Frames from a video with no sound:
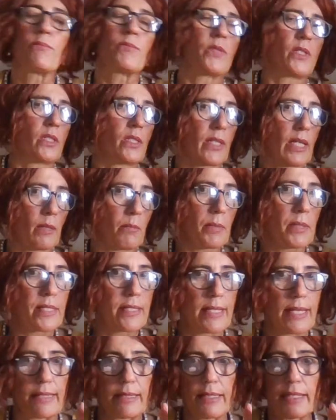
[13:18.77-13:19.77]
it can be
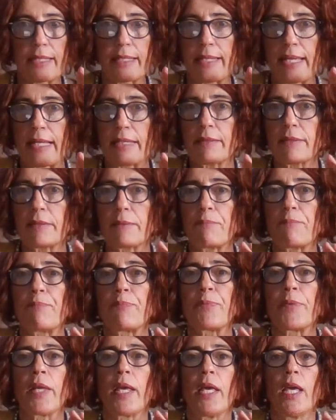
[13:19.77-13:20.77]
said like that,
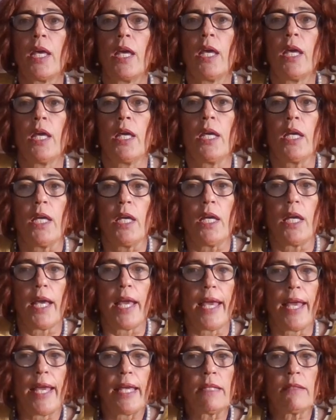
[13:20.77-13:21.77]

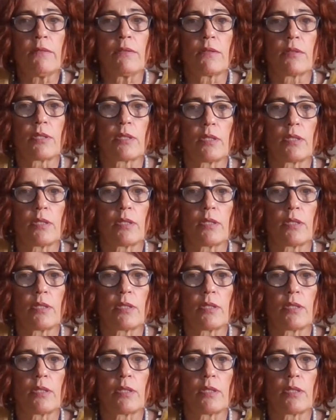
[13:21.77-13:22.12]
and